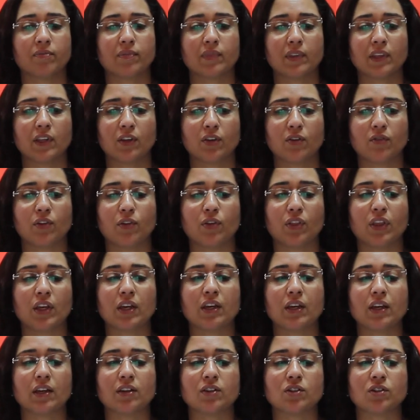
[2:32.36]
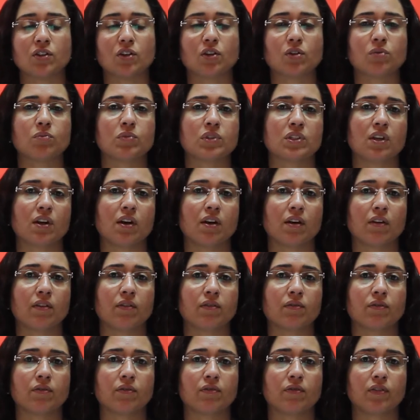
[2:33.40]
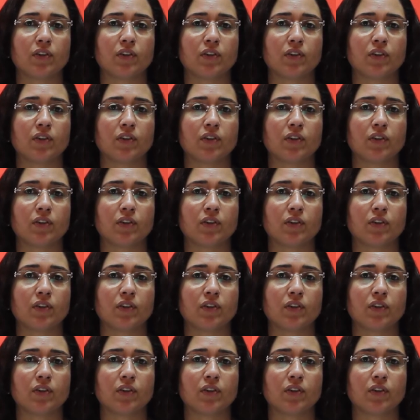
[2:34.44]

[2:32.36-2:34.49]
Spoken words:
if you think in terms of